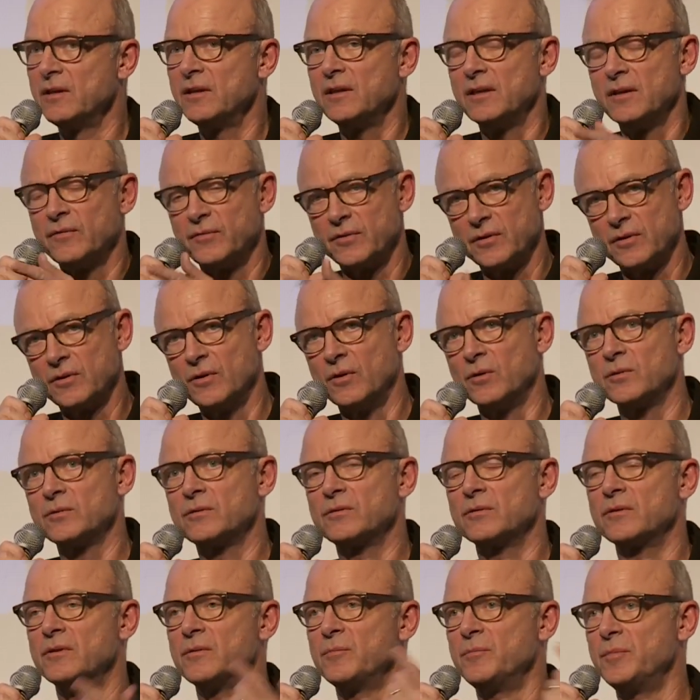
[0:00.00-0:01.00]
If you go
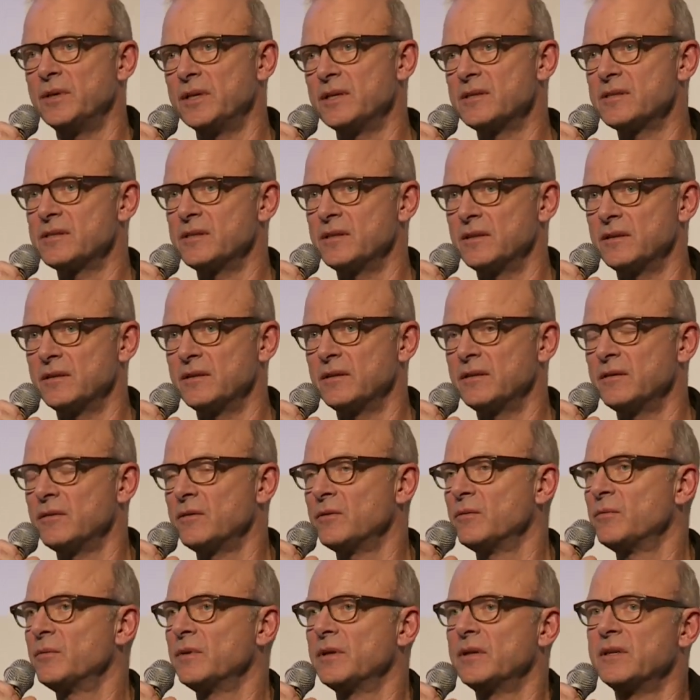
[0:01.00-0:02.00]
to the big city,
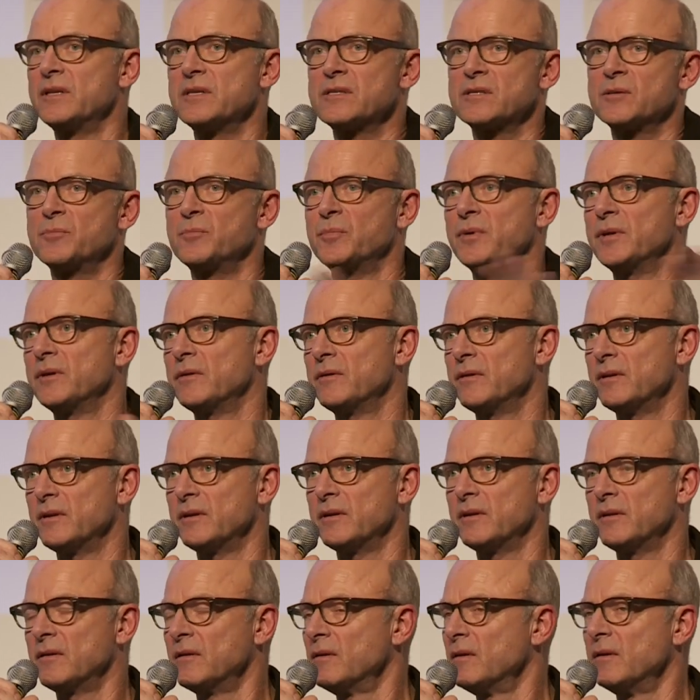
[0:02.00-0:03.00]
you will disappear
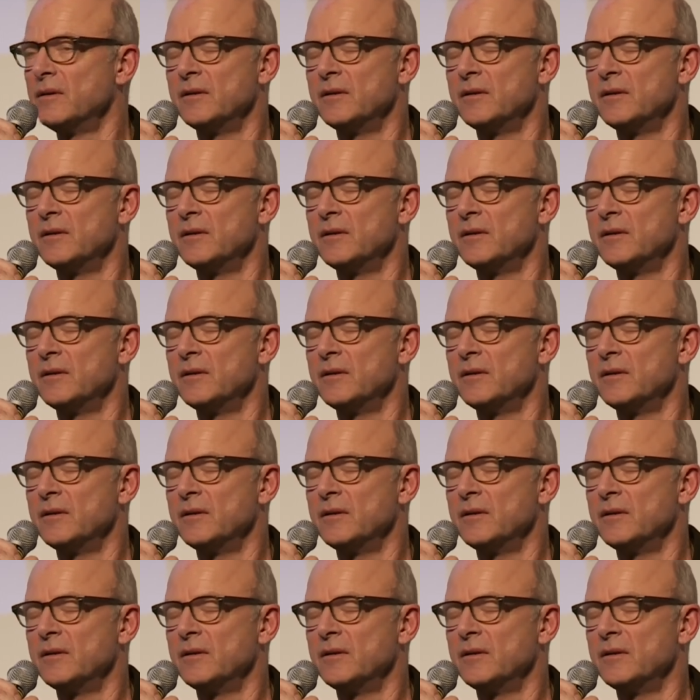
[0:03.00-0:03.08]
and